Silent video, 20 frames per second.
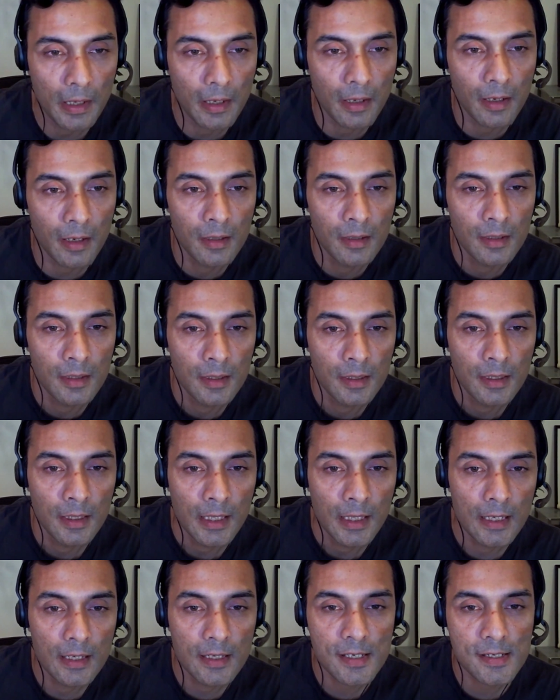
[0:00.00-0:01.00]
way
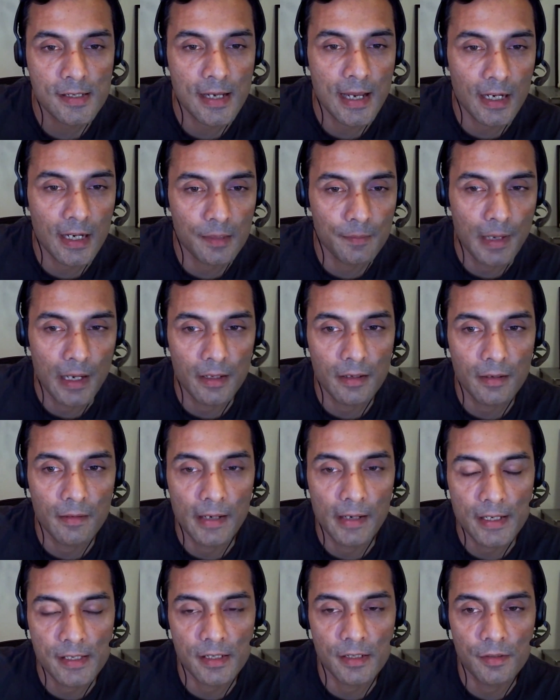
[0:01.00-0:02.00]
in a stacked manner
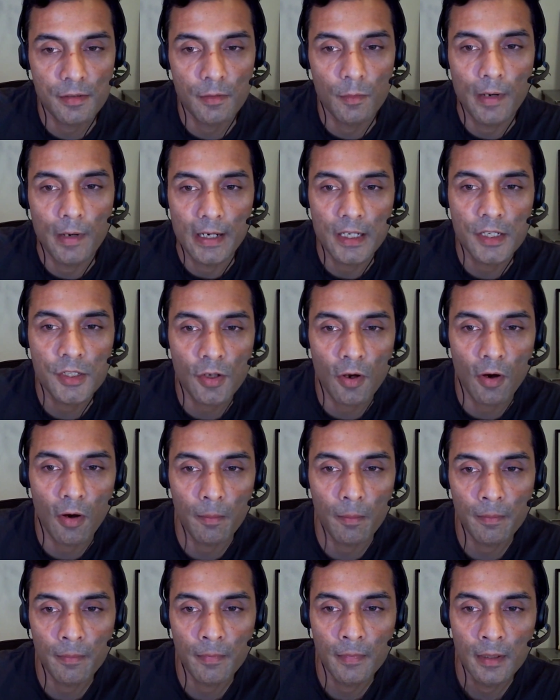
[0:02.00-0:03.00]
rising to the very
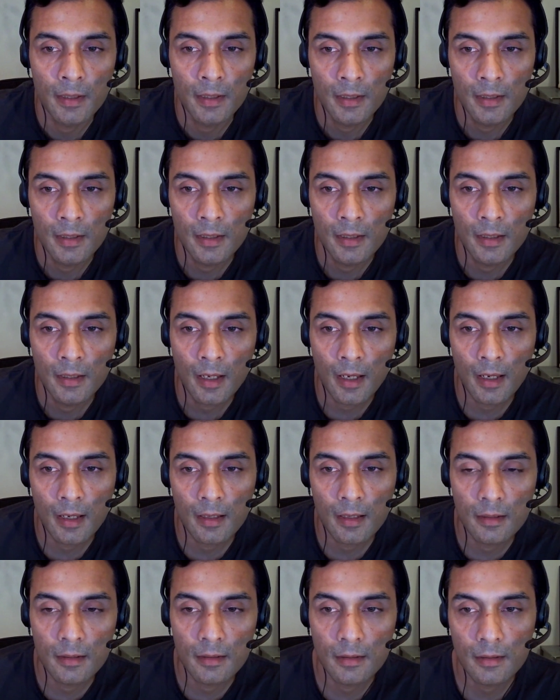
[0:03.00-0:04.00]
top.
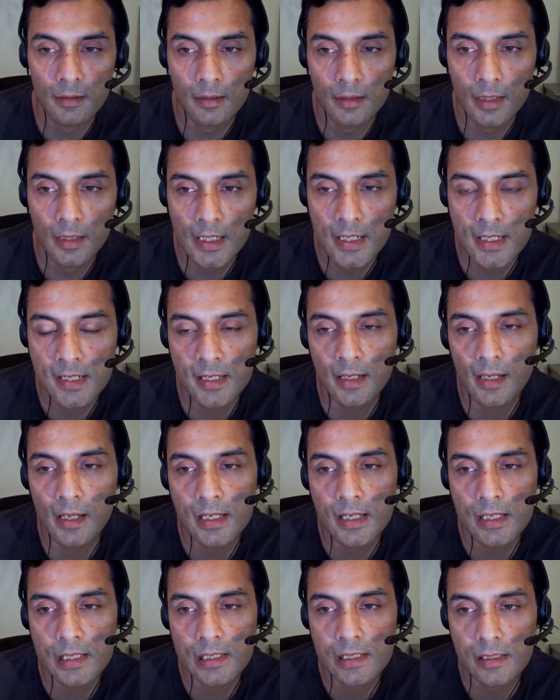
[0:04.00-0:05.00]
And until
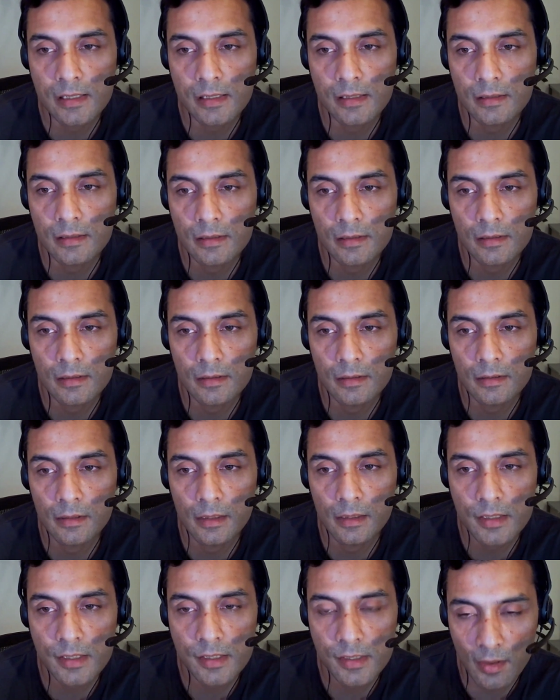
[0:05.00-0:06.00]
I
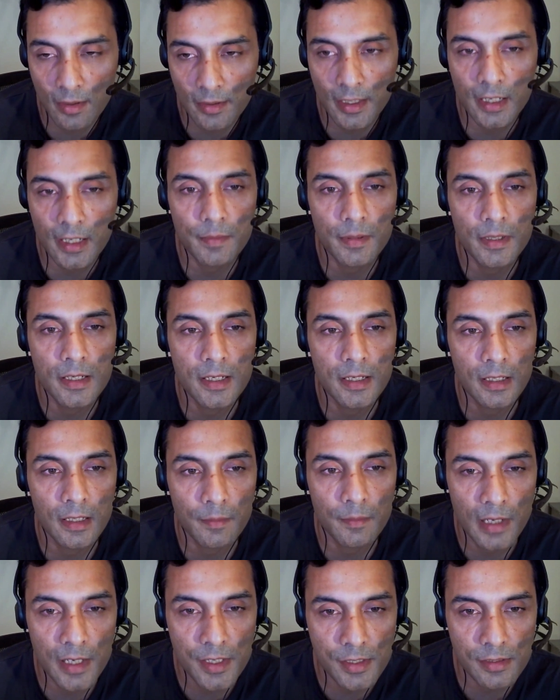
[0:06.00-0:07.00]
saw that
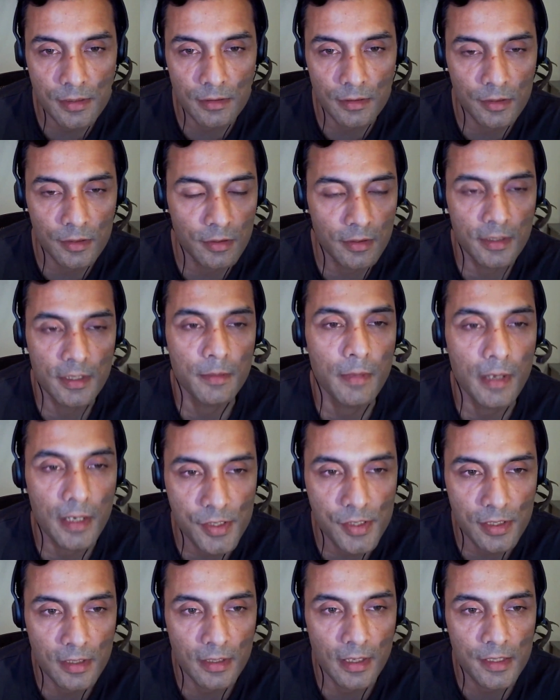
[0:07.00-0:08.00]
building, couldn't
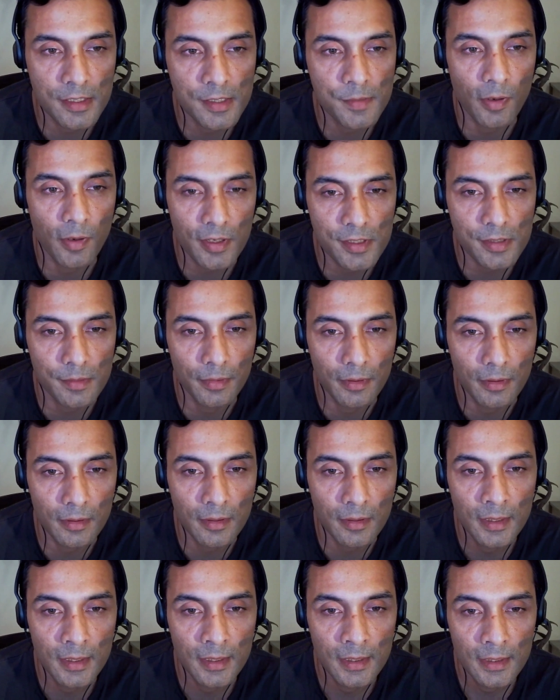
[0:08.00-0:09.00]
imagine that's
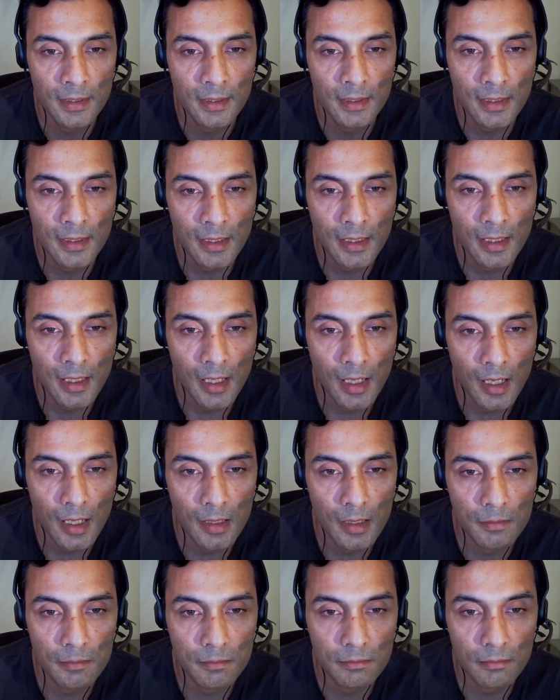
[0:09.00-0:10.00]
possible.
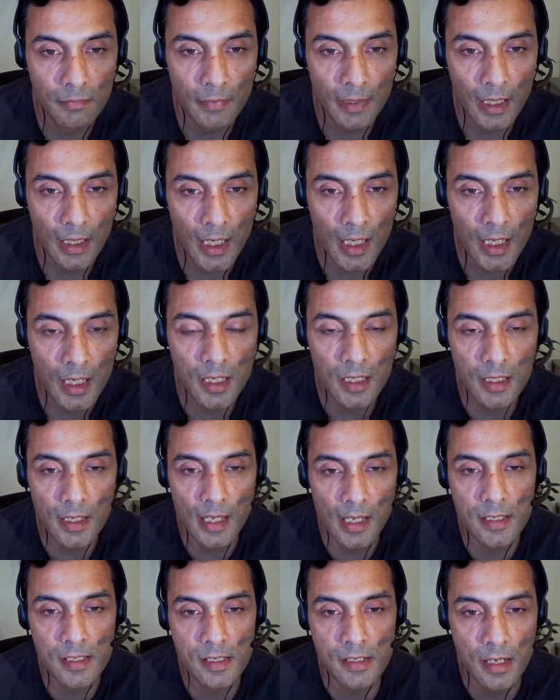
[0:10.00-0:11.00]
In a
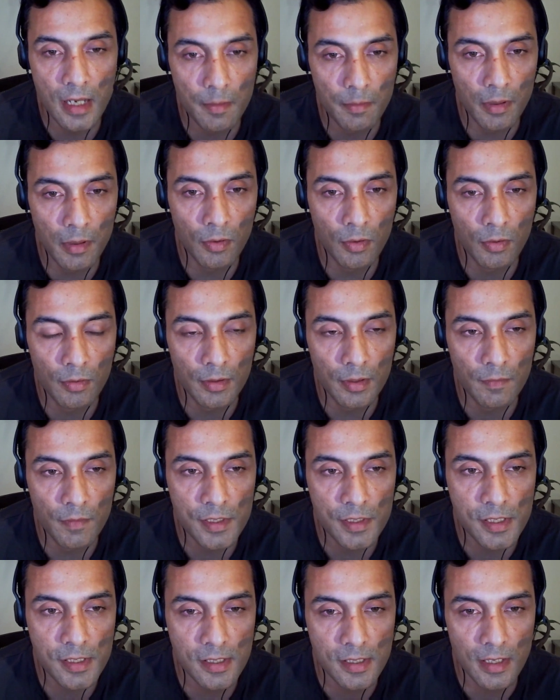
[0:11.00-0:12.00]
dense neighborhood,
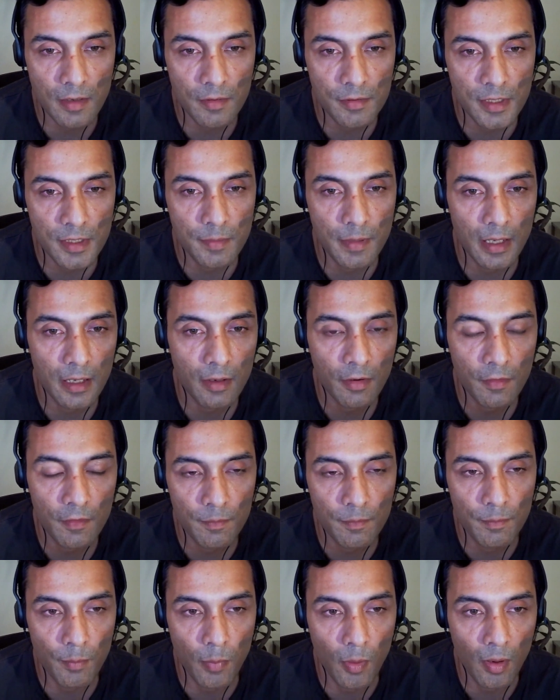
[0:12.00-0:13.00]
which is surrounded by a lot
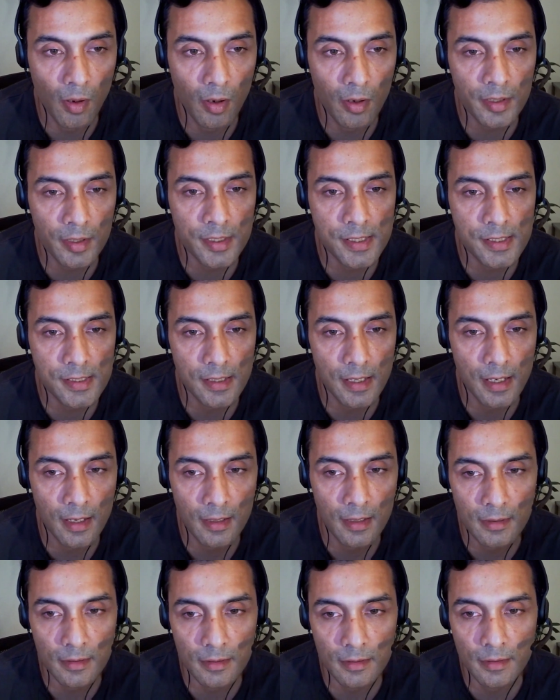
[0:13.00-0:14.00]
of rocks
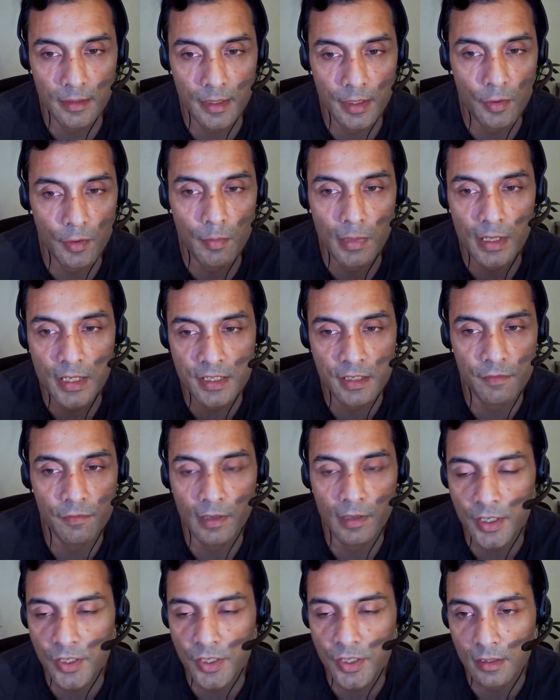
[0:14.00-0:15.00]
and
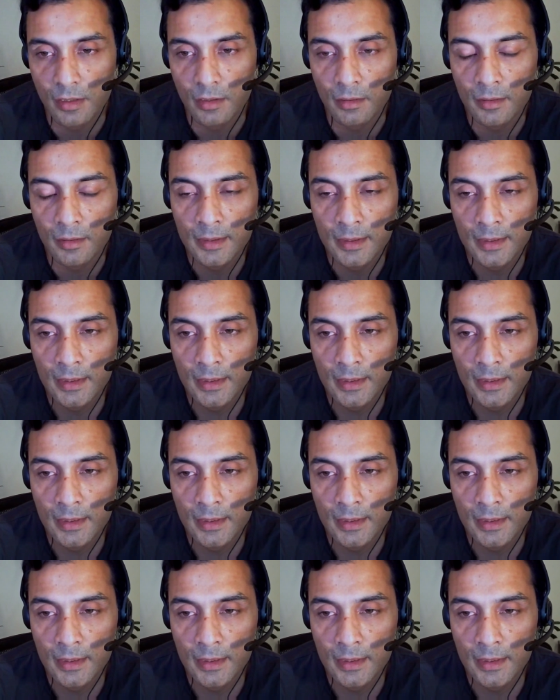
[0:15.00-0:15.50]
multifunctional.